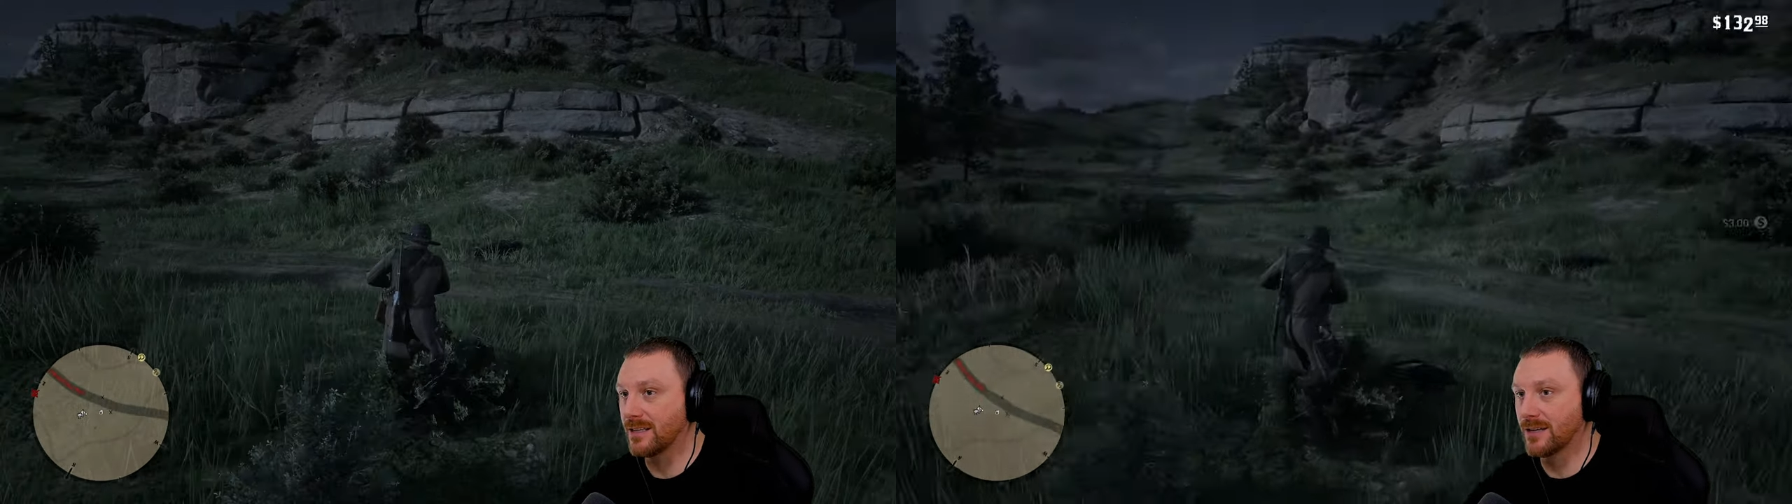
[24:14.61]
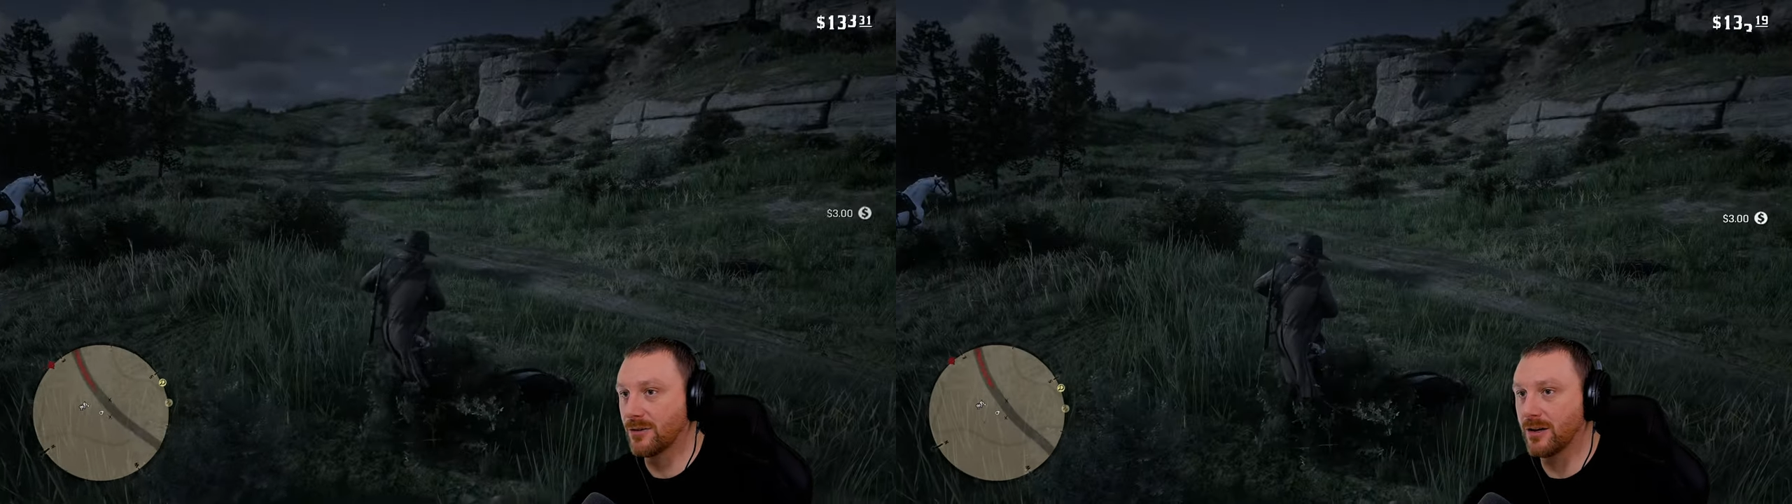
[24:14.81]

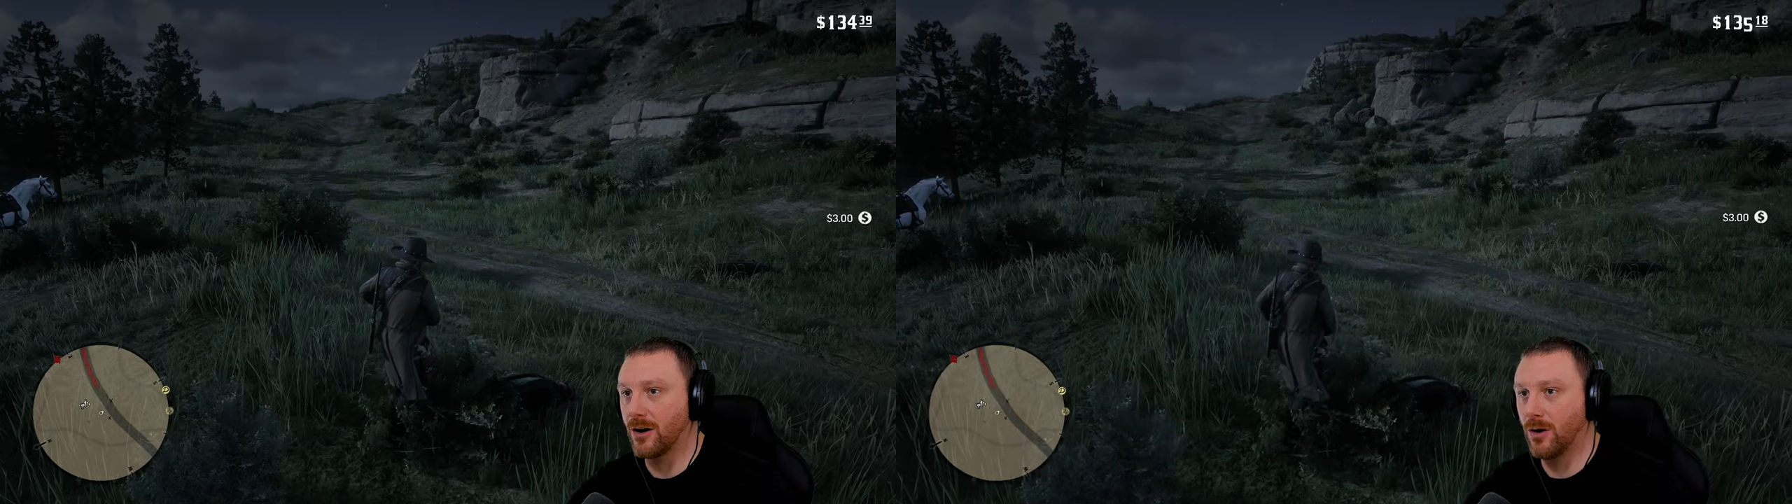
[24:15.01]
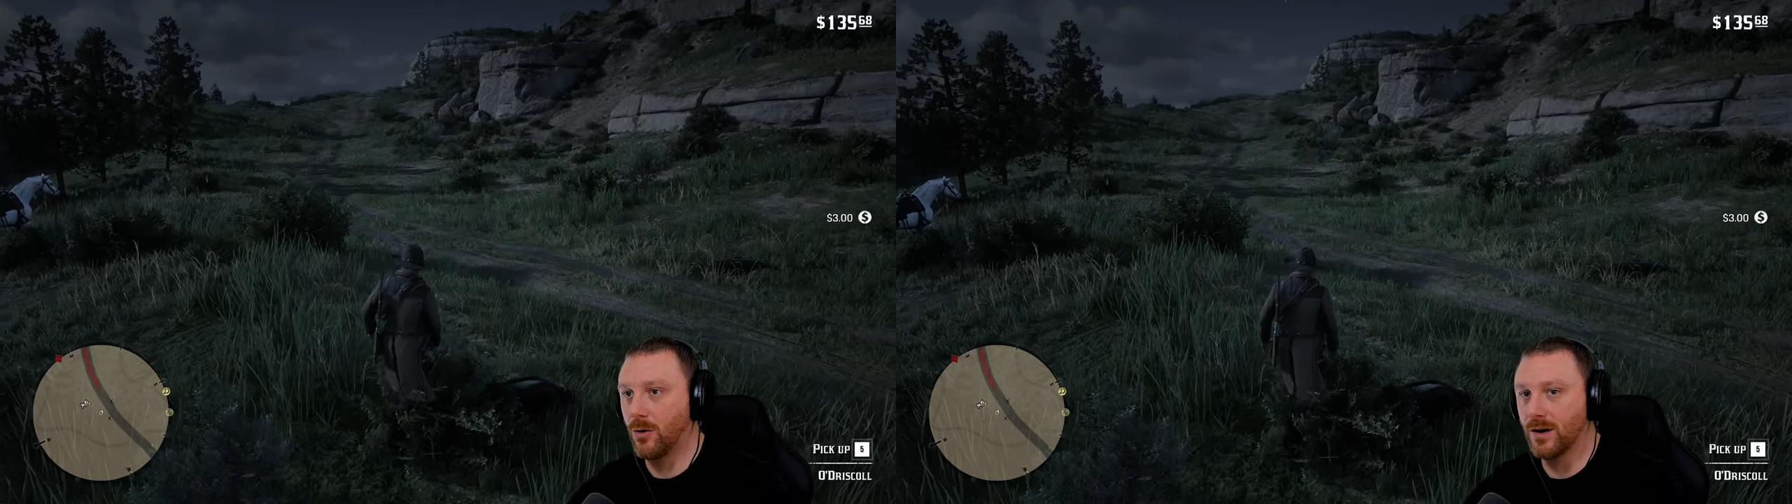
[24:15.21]
literally
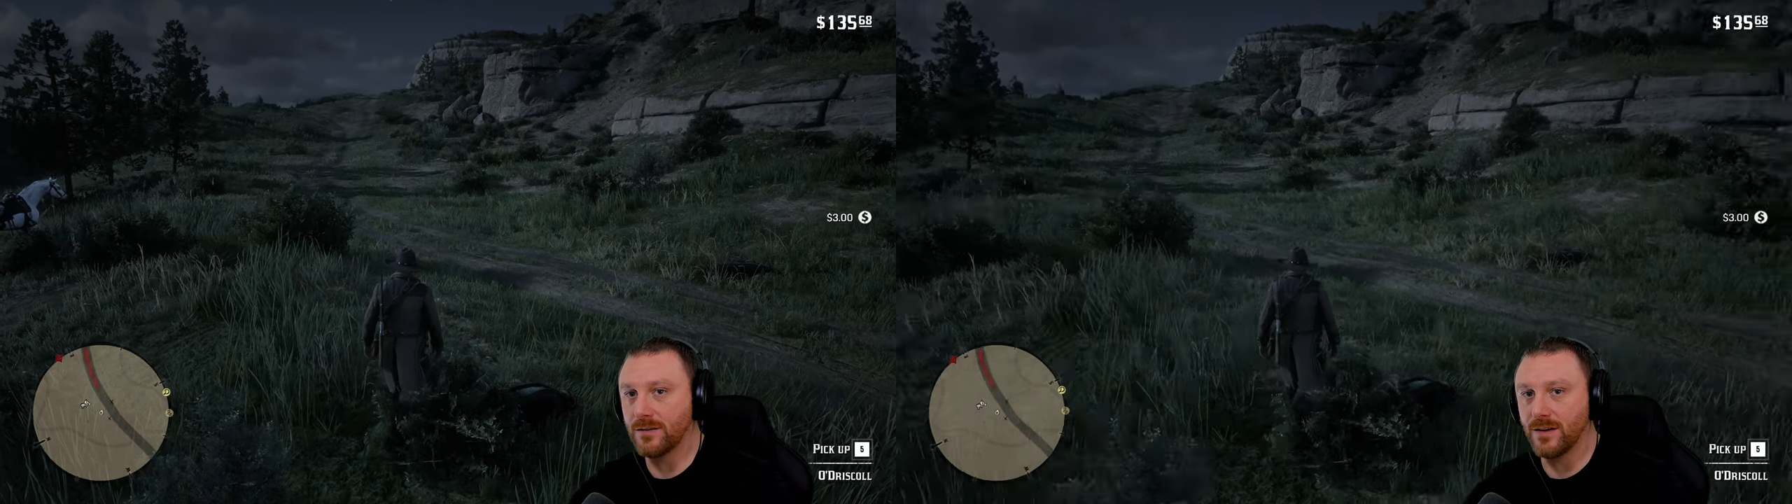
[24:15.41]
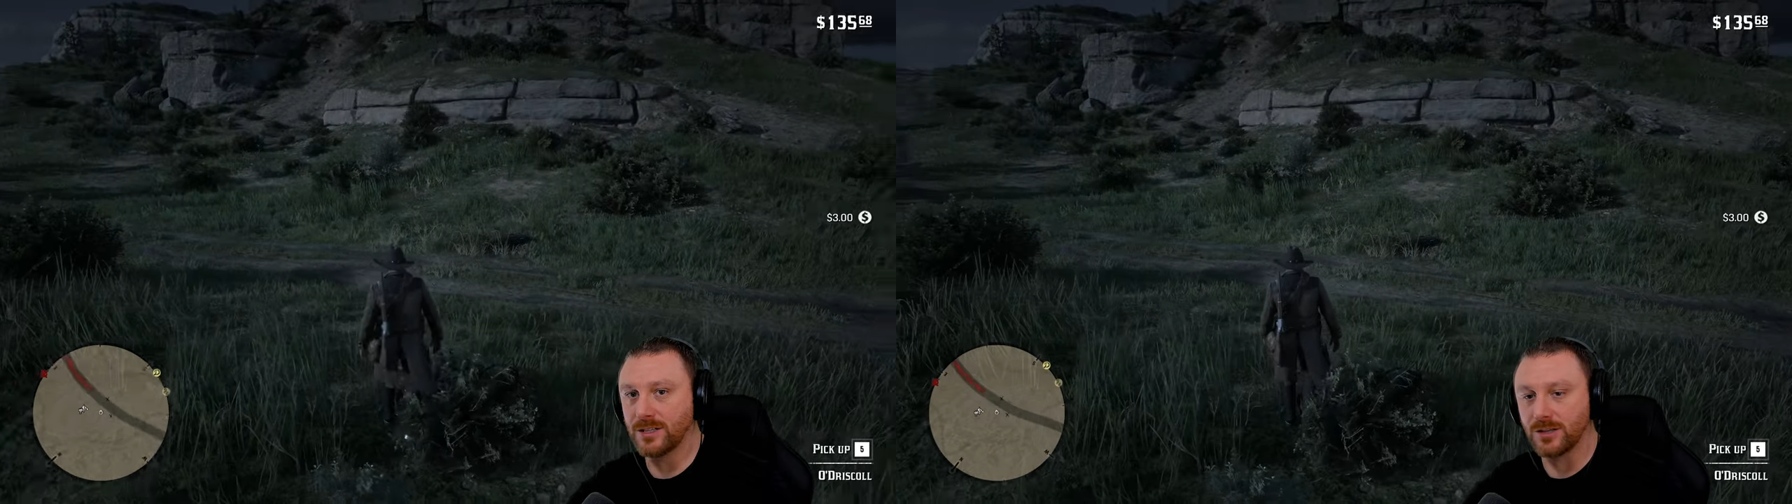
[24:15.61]
a whole
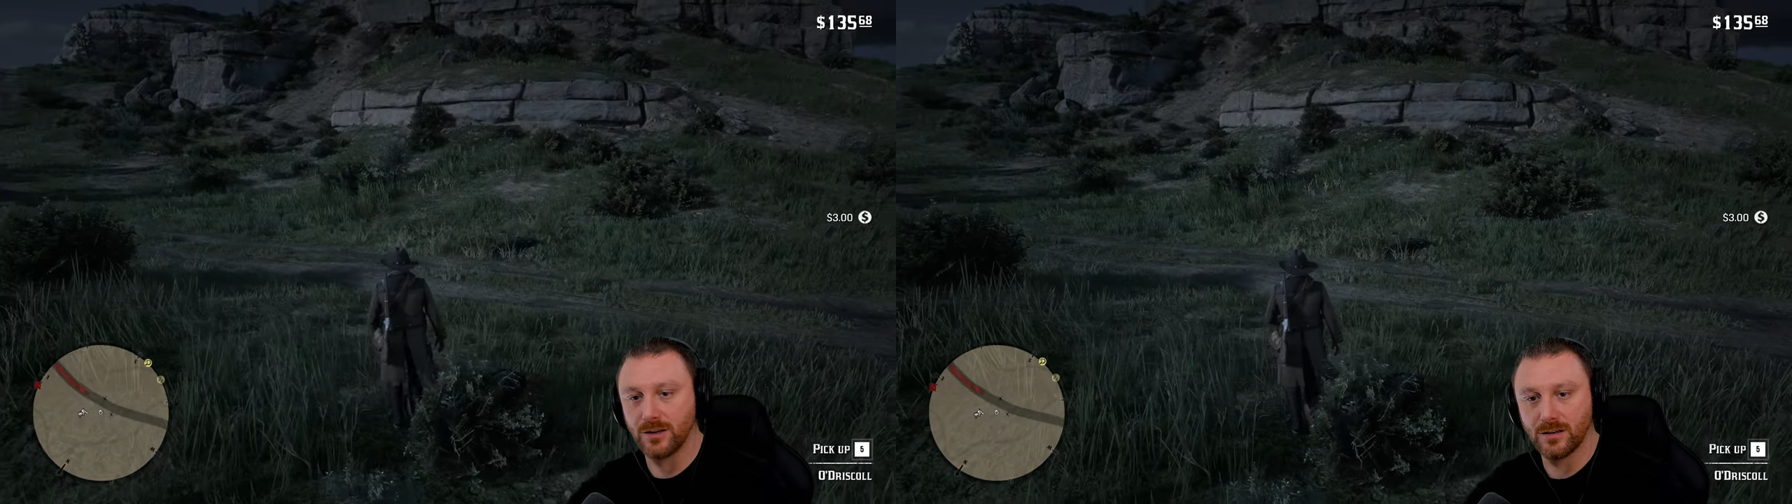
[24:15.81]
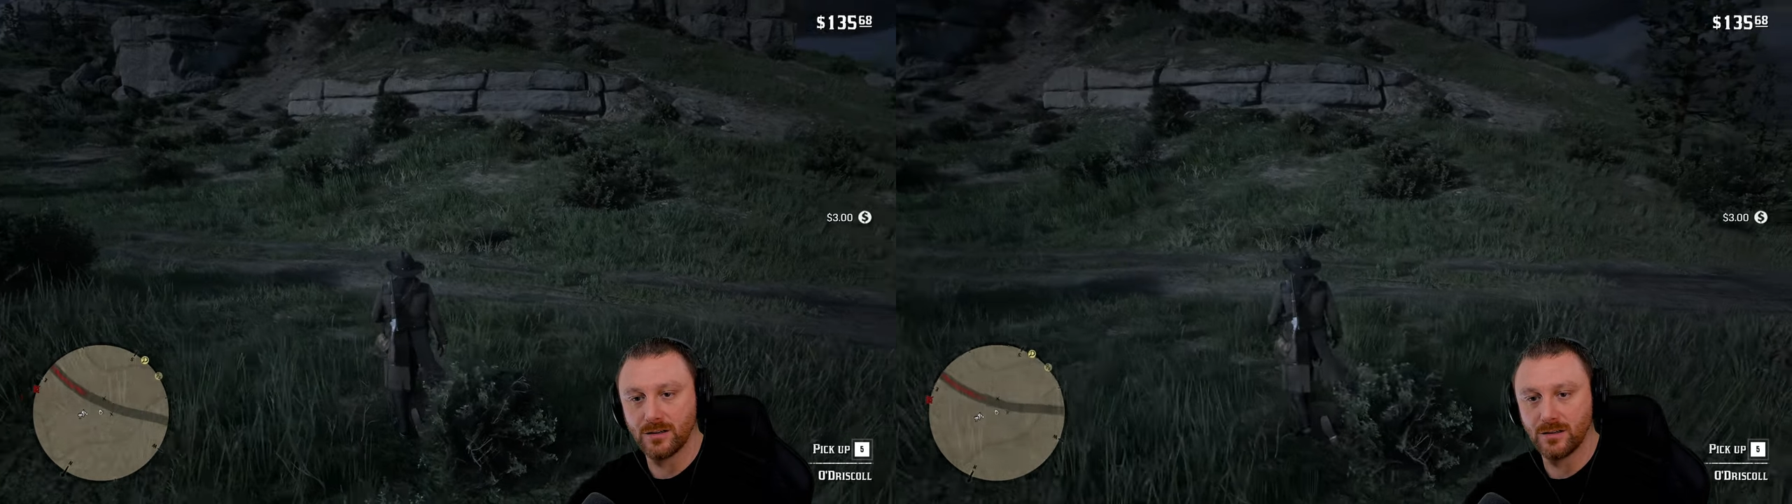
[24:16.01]

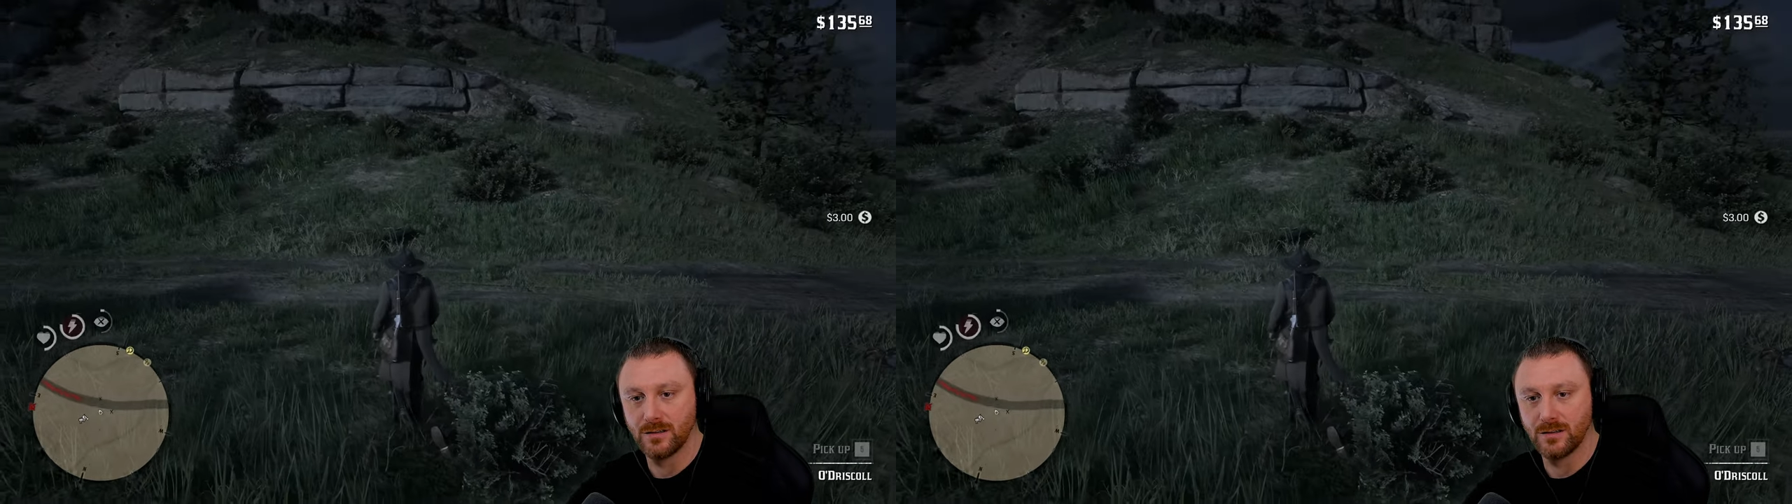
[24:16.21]
adventure.